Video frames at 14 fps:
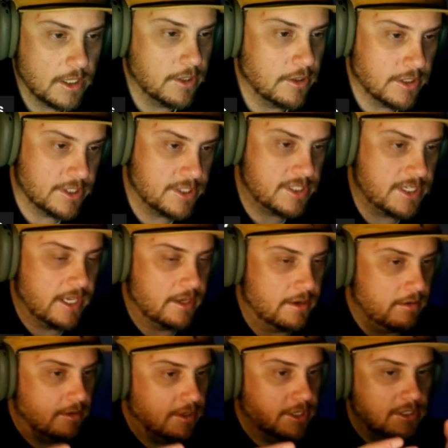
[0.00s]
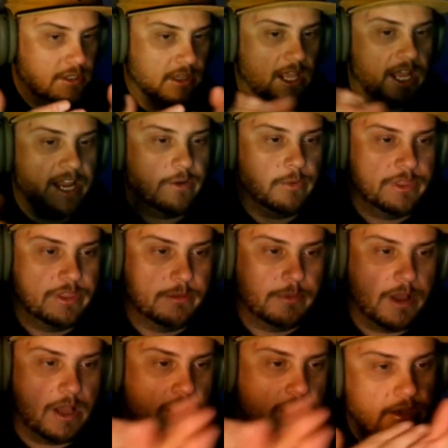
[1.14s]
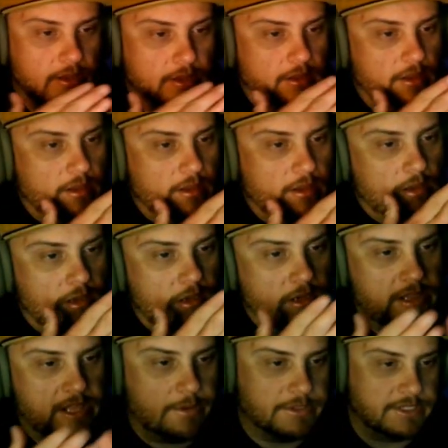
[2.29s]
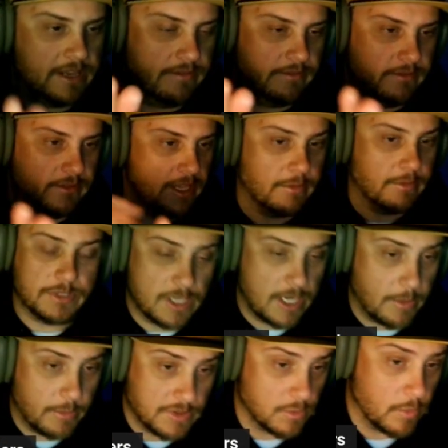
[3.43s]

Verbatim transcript: and you can just see it just gliding with it behind. That's that was that. It was it was